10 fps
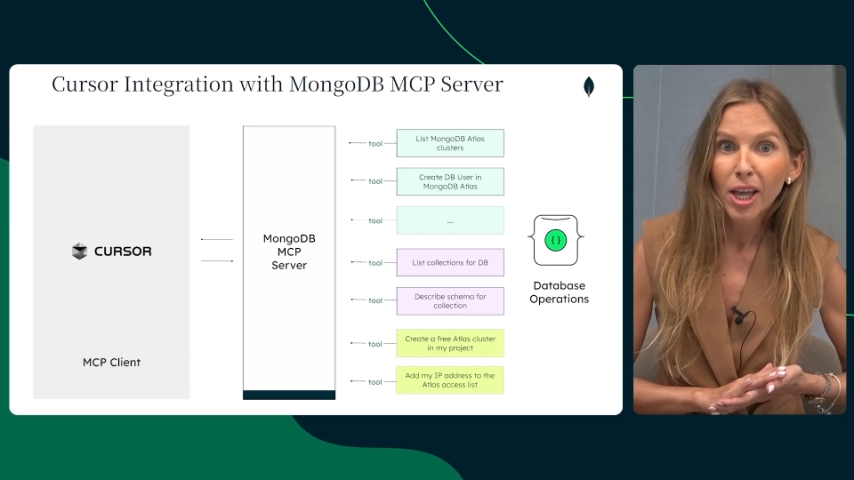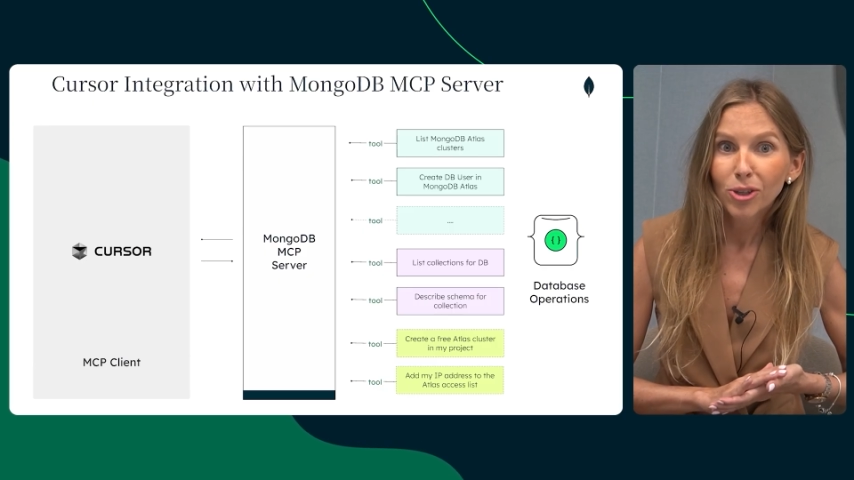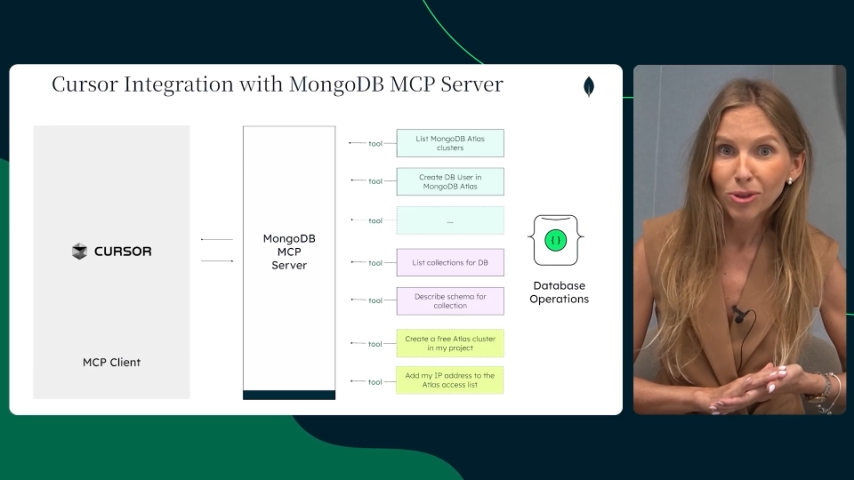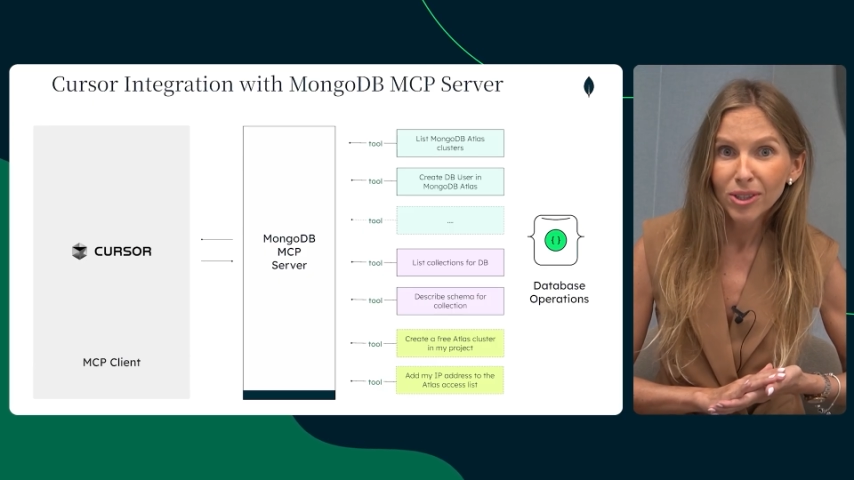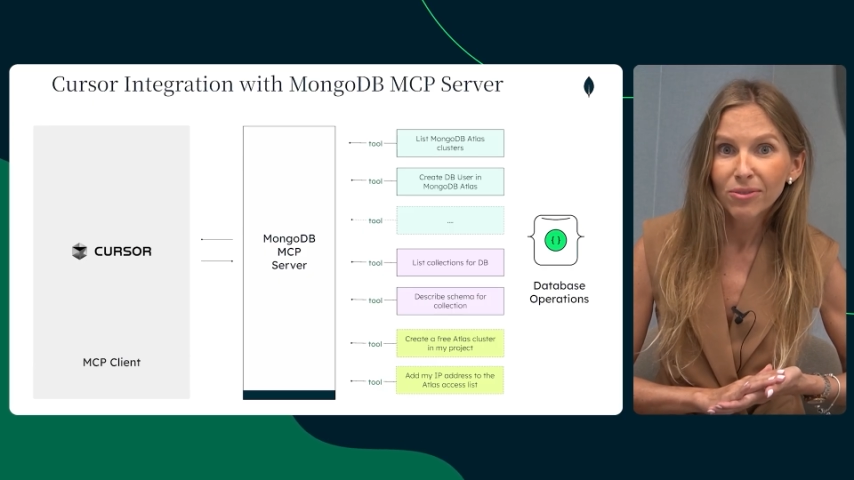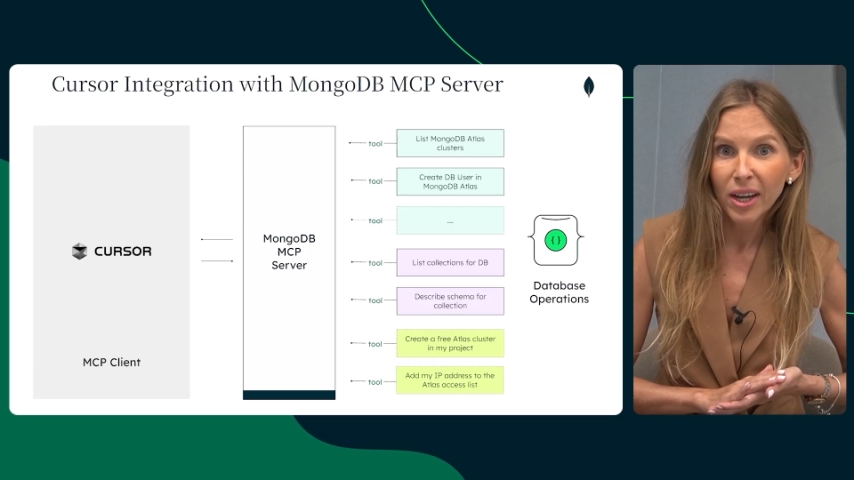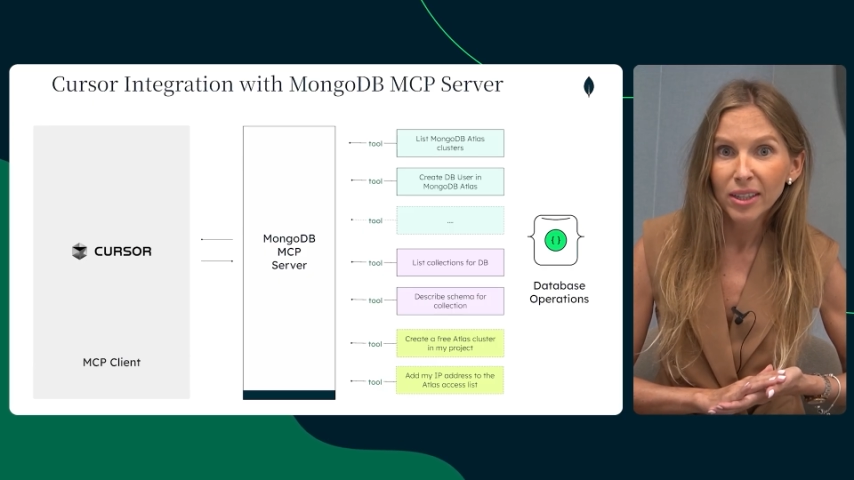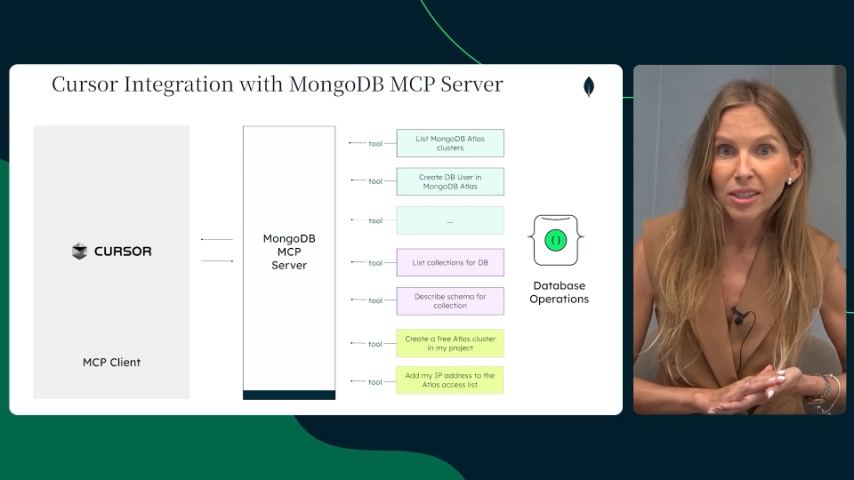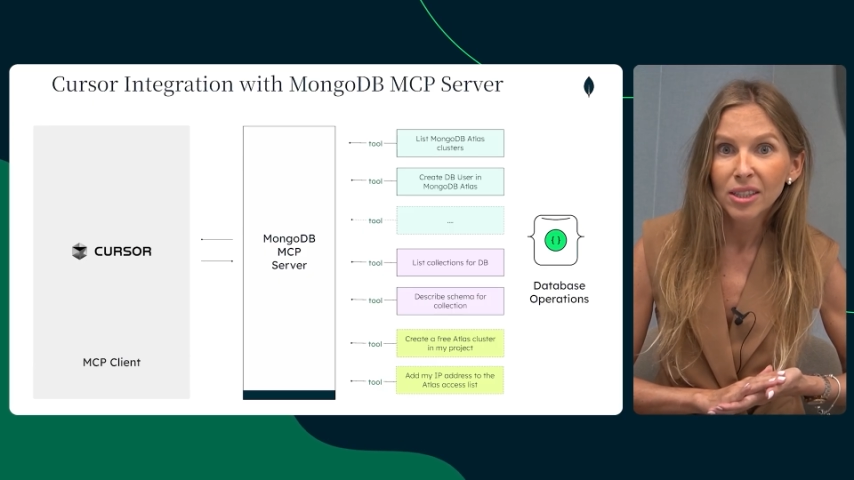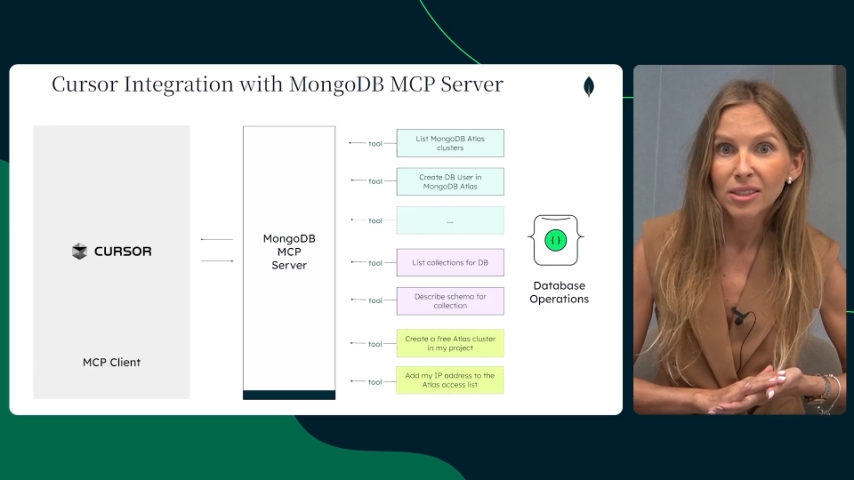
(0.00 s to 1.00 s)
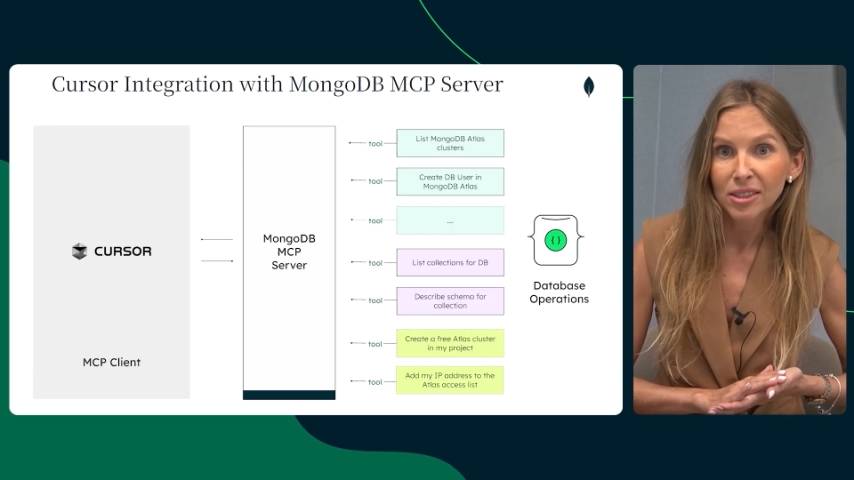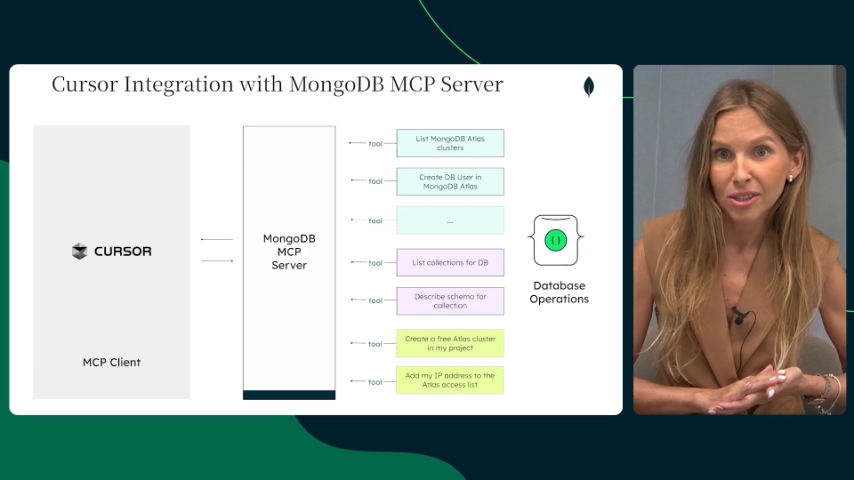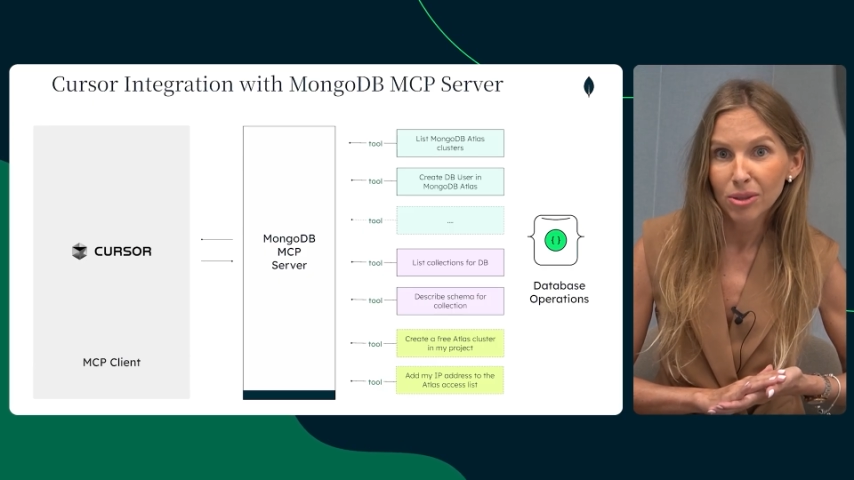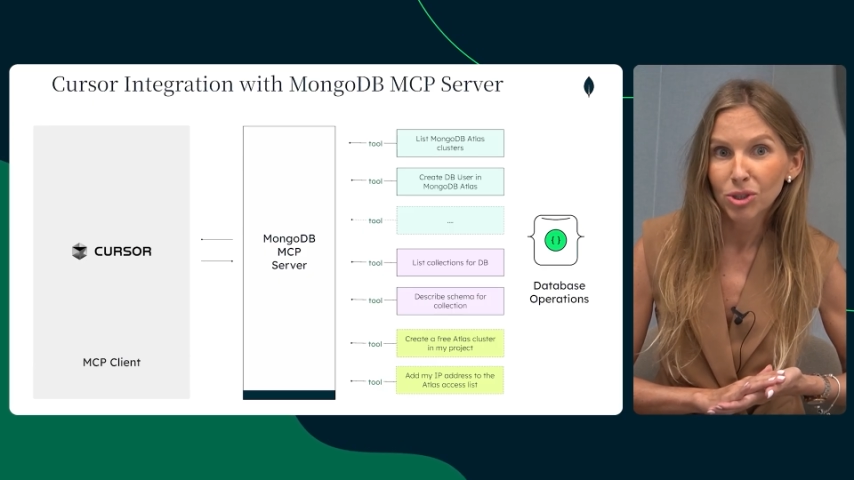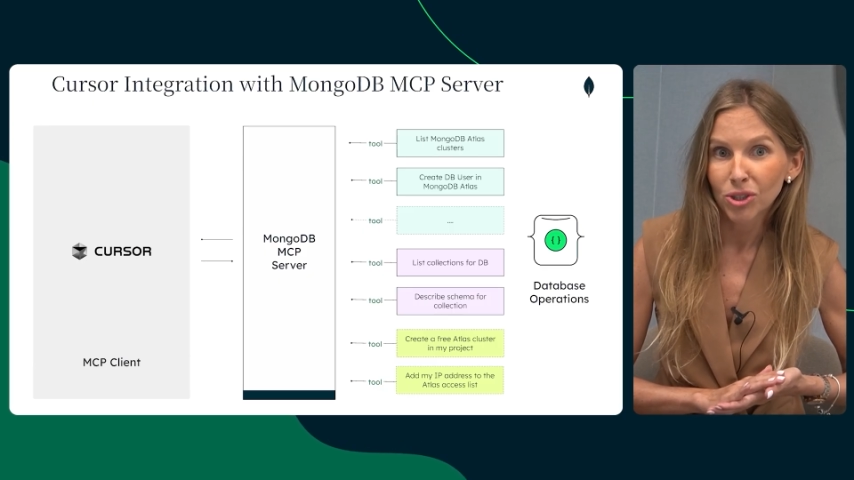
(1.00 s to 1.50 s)
you can find in
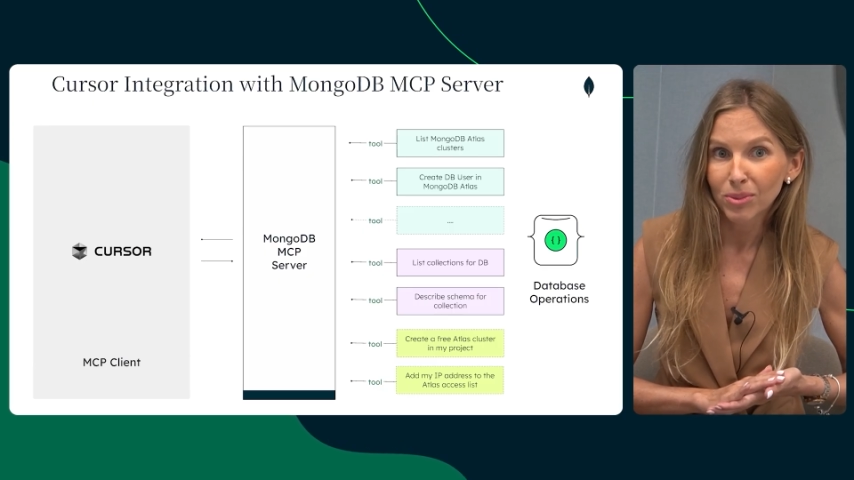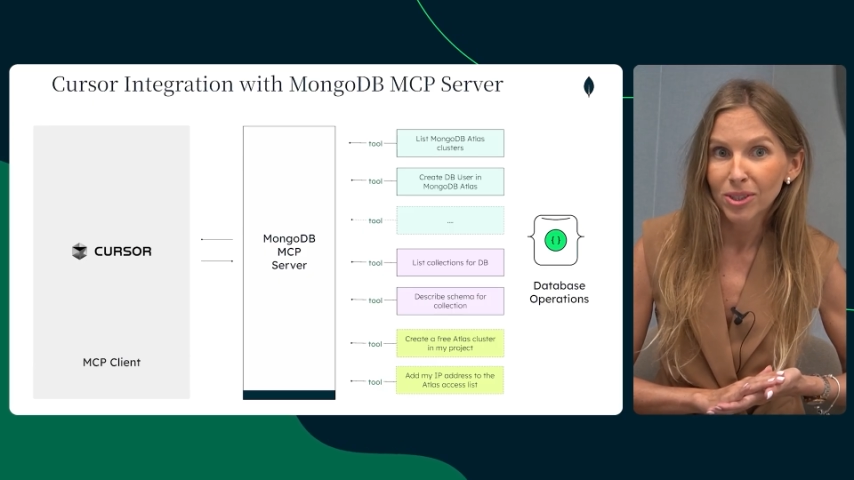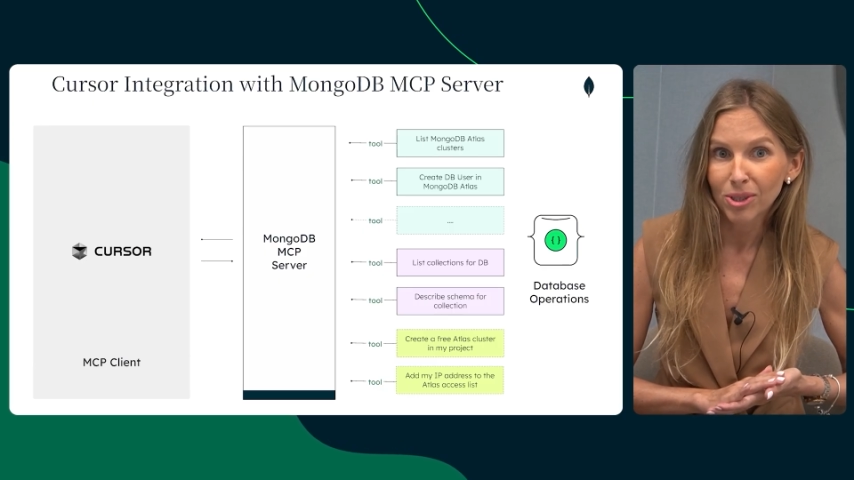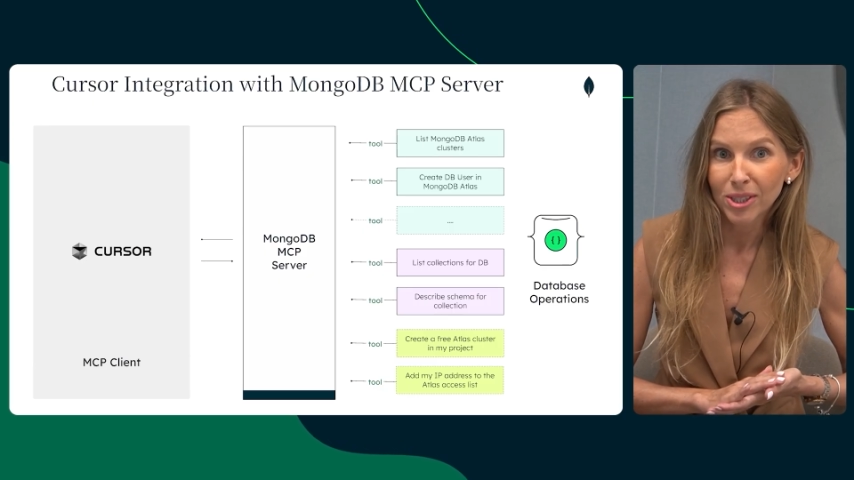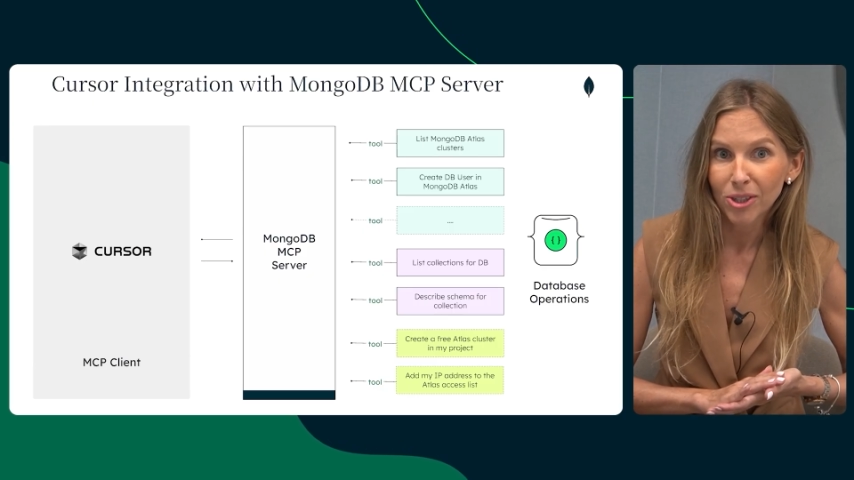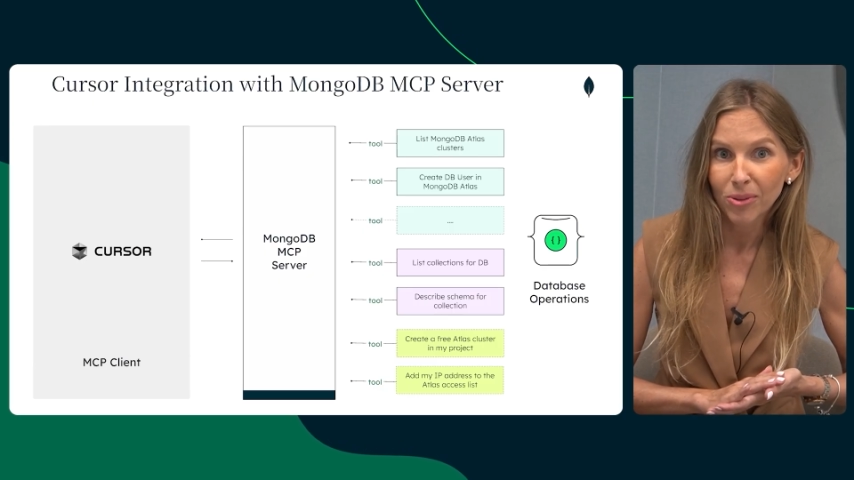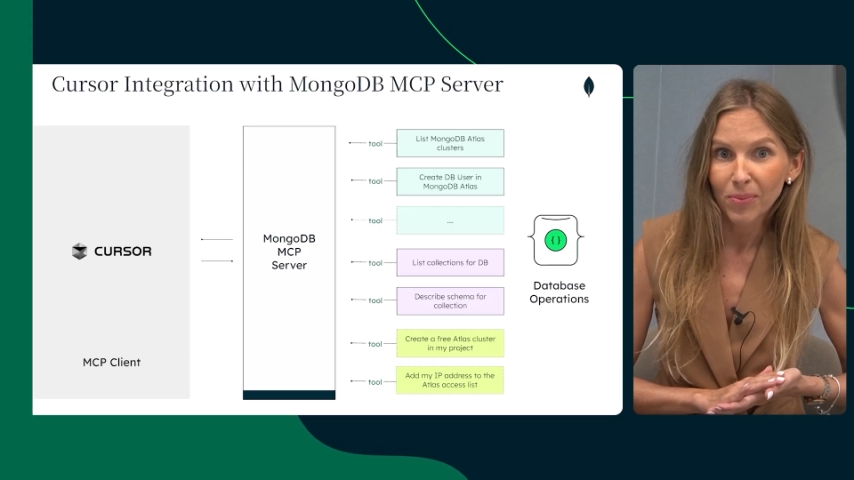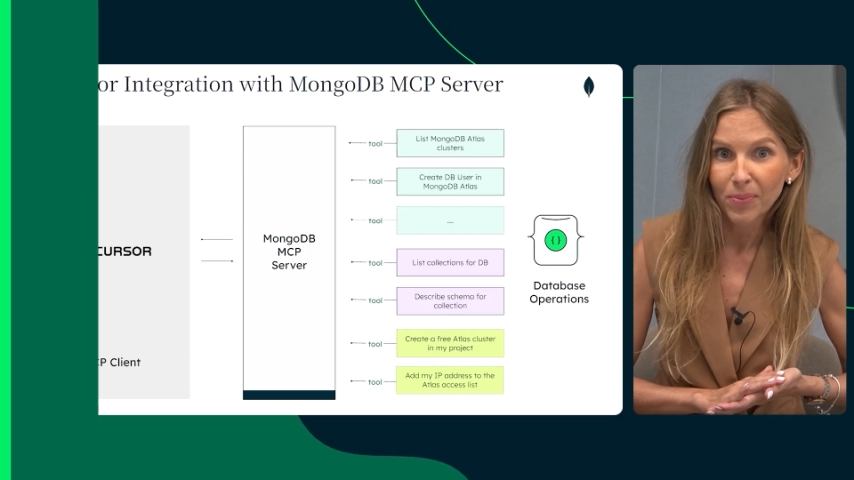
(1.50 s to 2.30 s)
description of the video.